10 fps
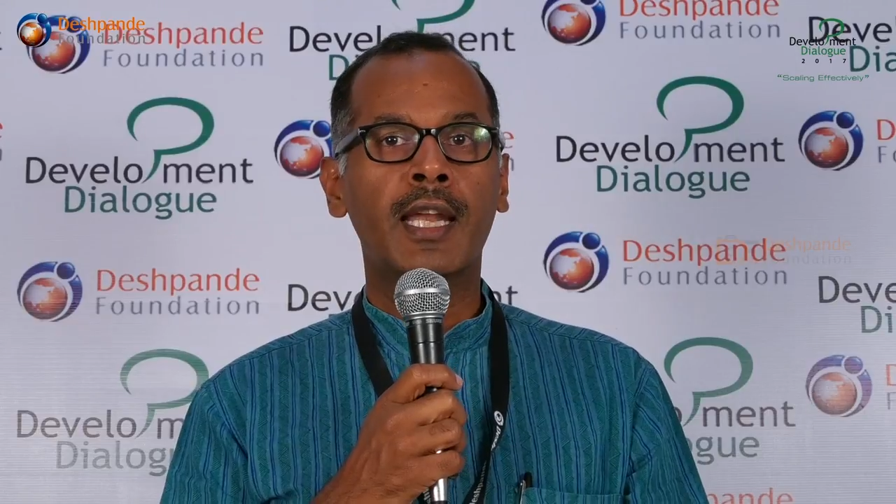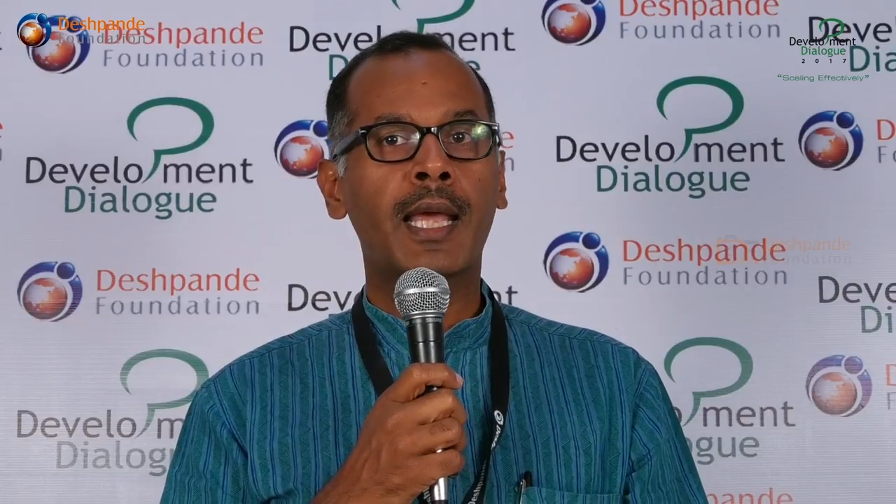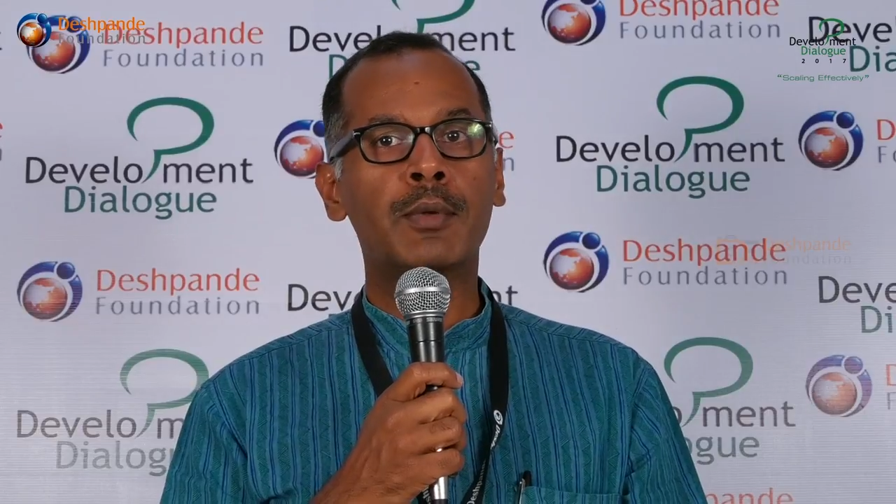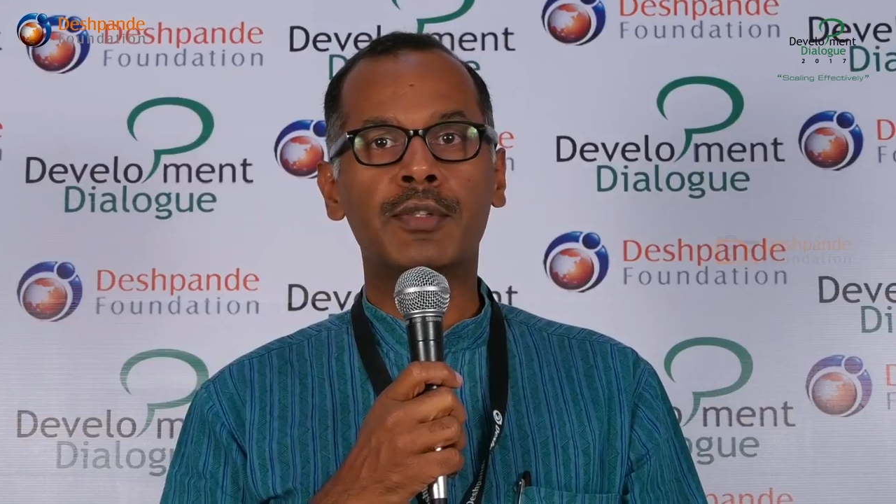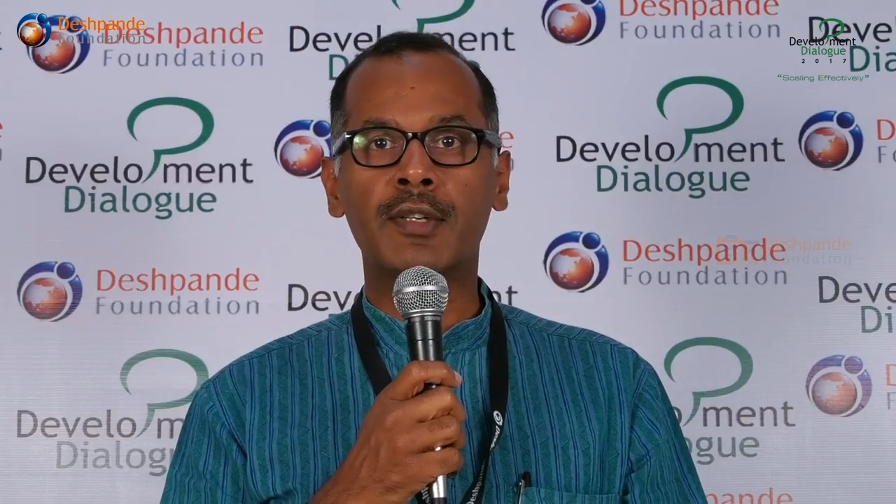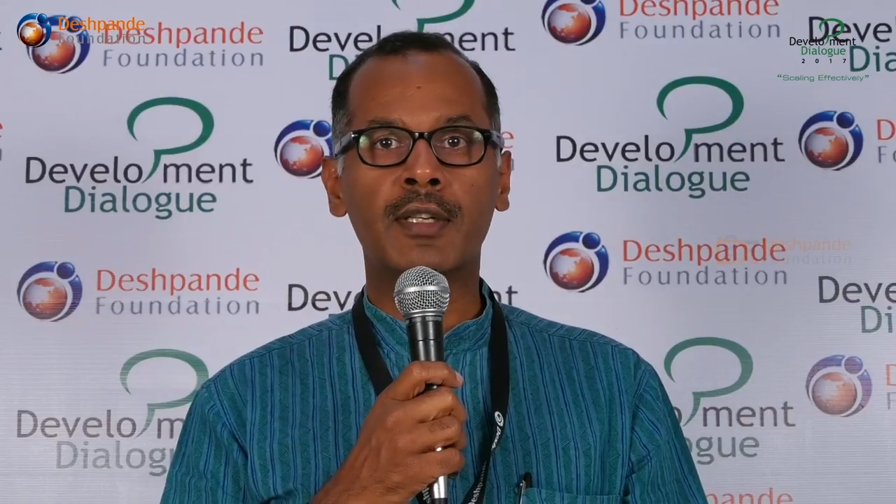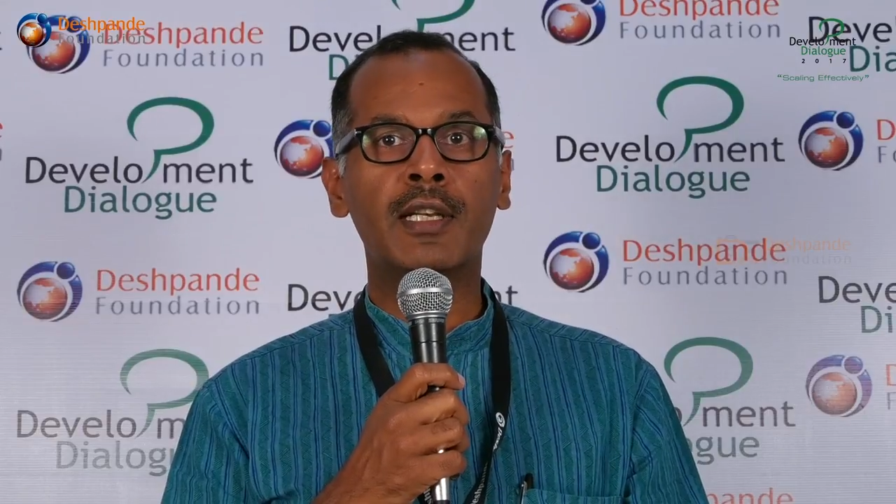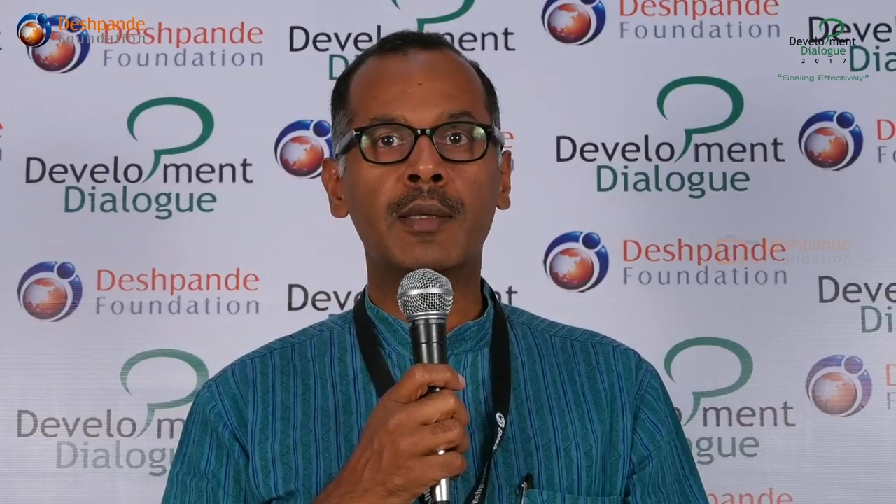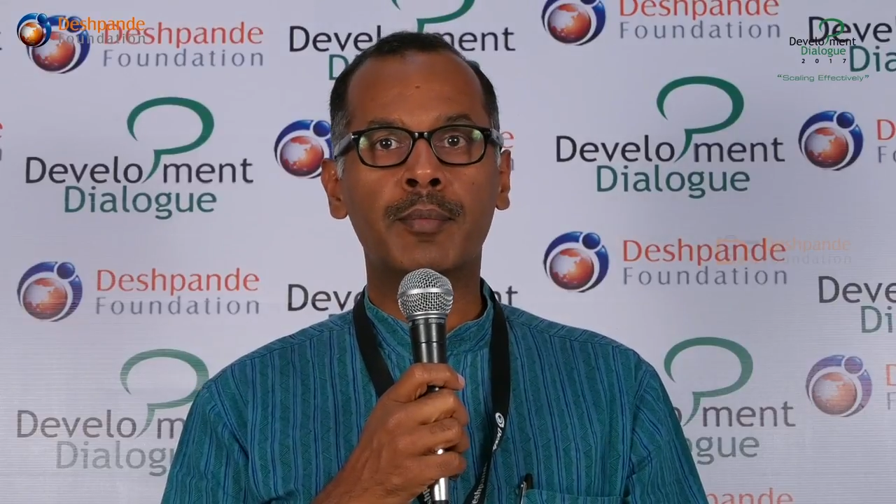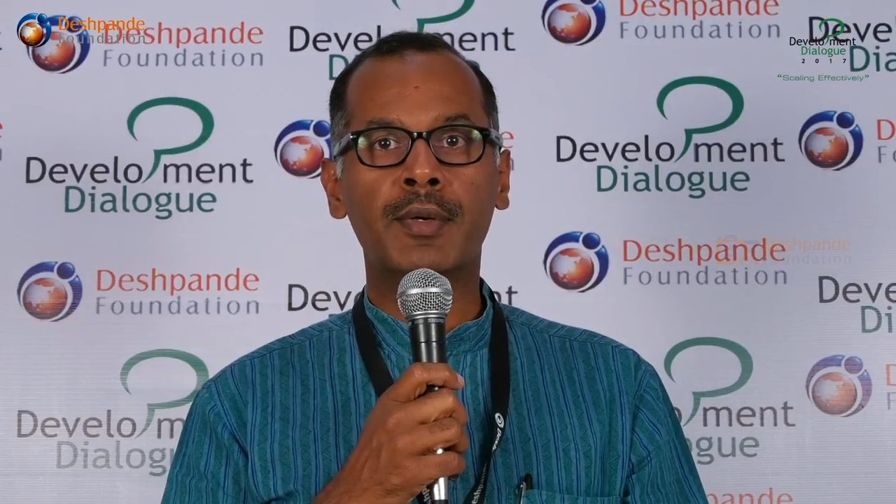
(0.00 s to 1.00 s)
I was
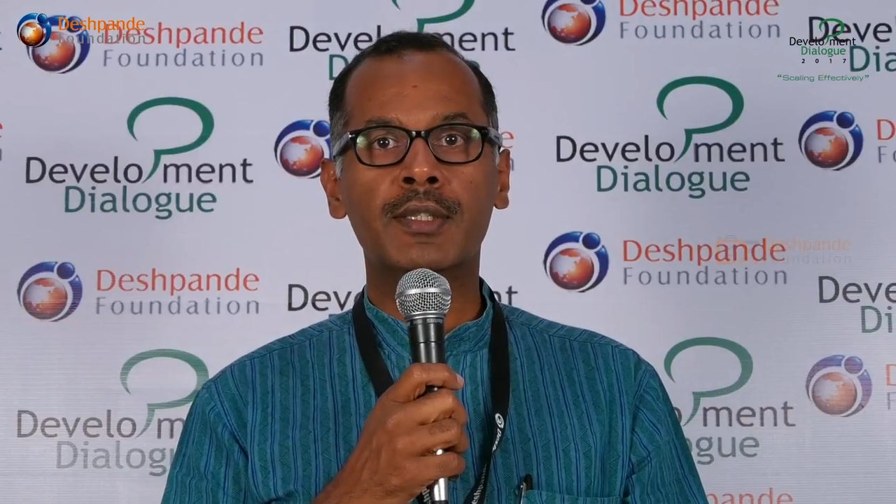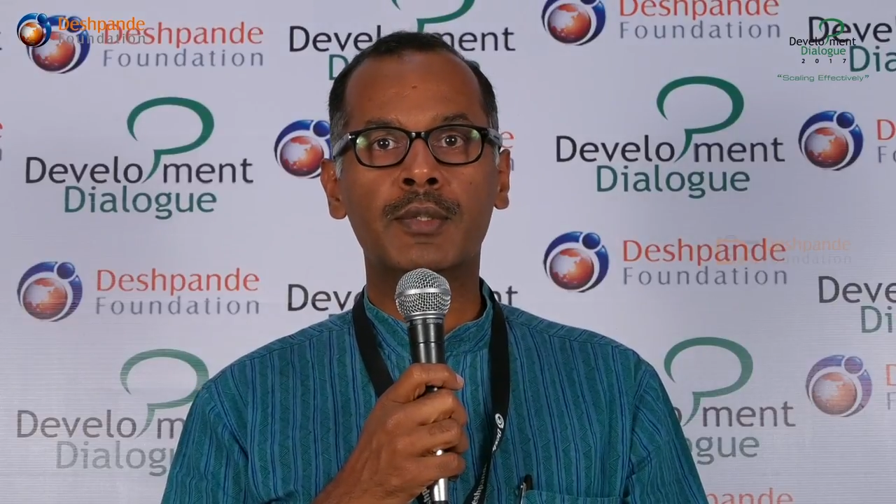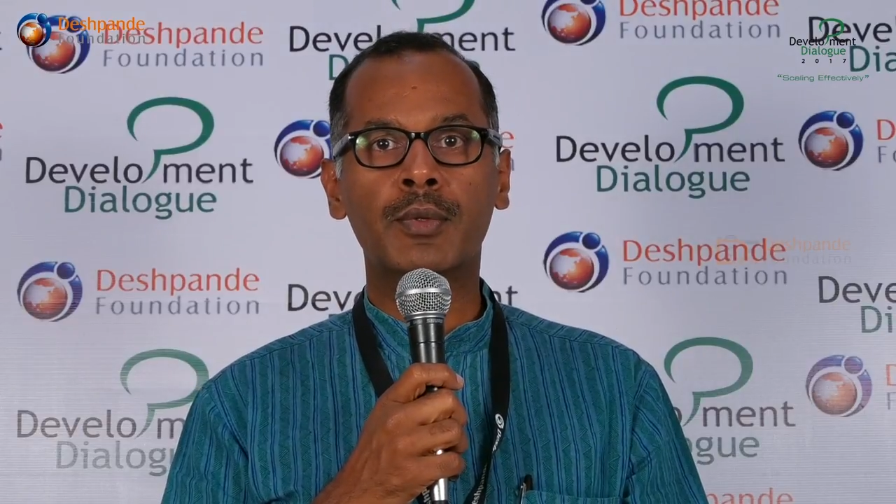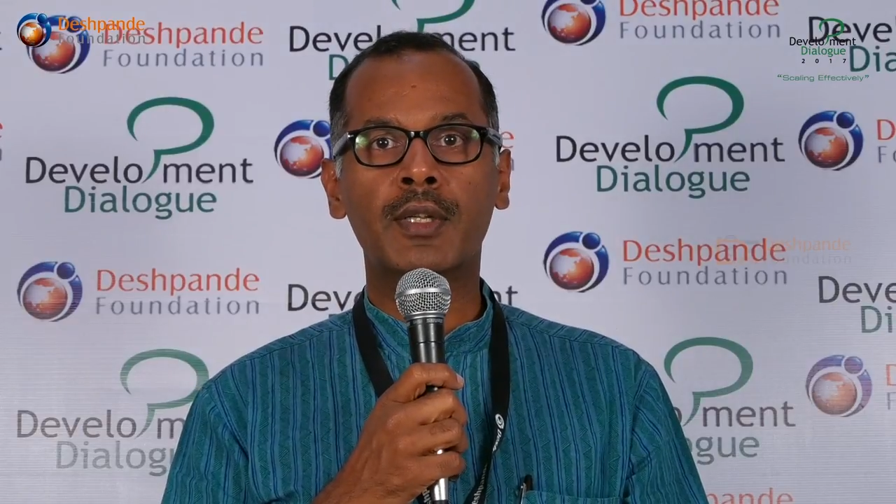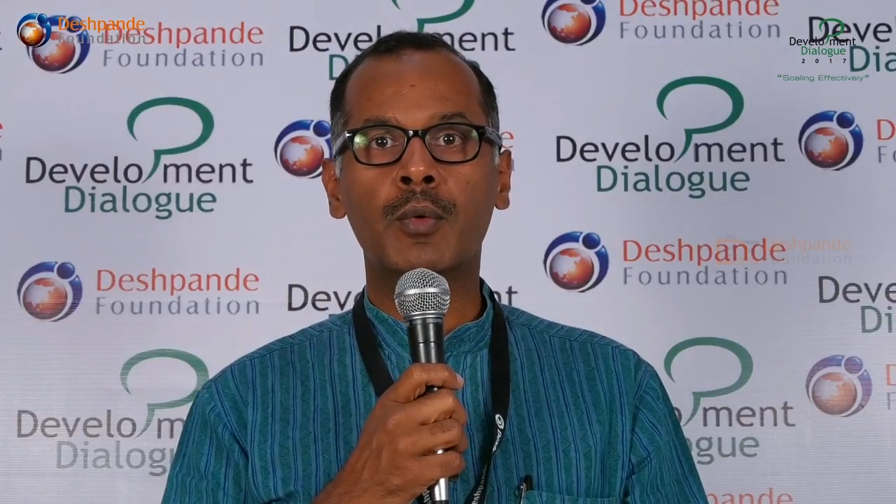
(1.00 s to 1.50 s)
really impressed with